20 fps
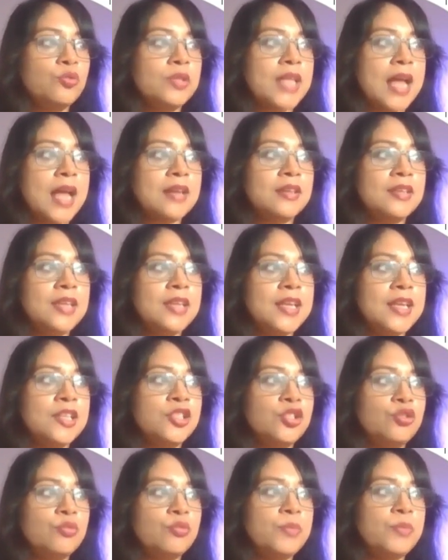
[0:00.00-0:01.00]
that
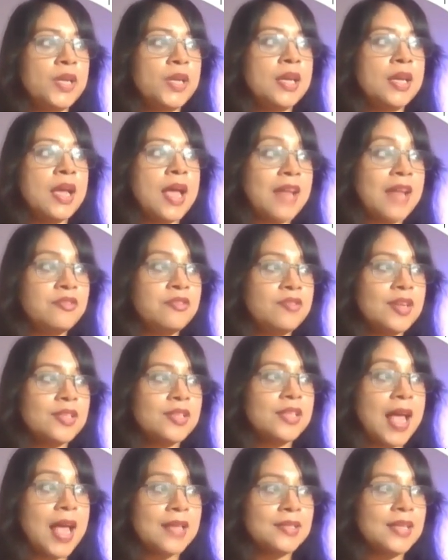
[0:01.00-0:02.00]
needs to be addressed
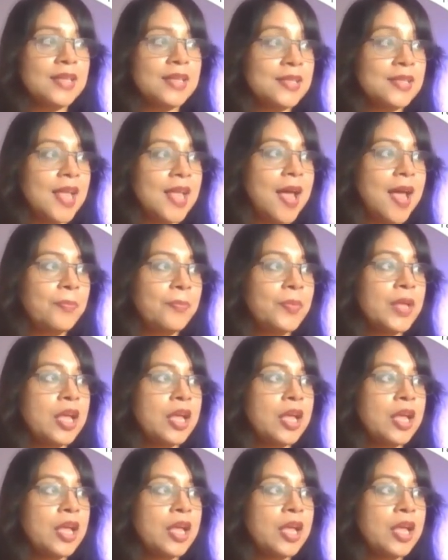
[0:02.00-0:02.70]
as ASAP